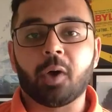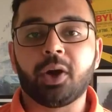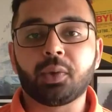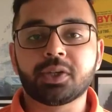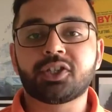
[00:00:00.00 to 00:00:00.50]

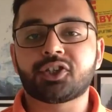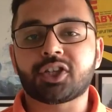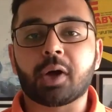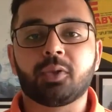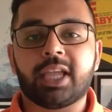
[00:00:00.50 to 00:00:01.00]
it was the
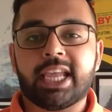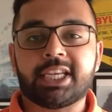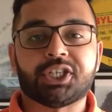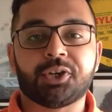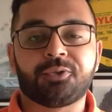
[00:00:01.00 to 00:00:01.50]
South
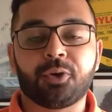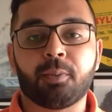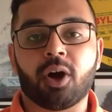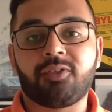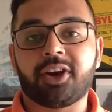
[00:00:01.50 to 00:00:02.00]
Asian
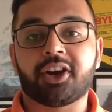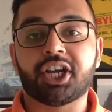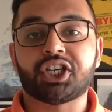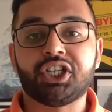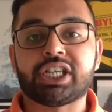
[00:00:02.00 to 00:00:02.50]
Football
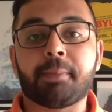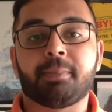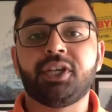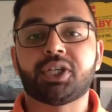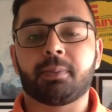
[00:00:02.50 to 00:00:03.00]
Federation
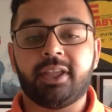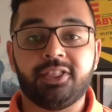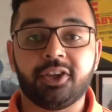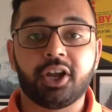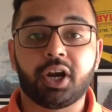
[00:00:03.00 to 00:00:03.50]
Championship in
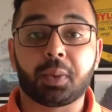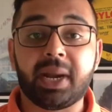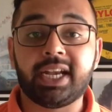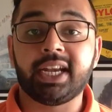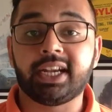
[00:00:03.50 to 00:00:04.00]
the year
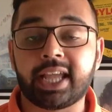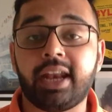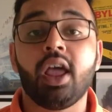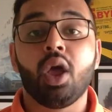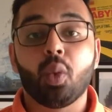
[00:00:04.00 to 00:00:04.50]
2010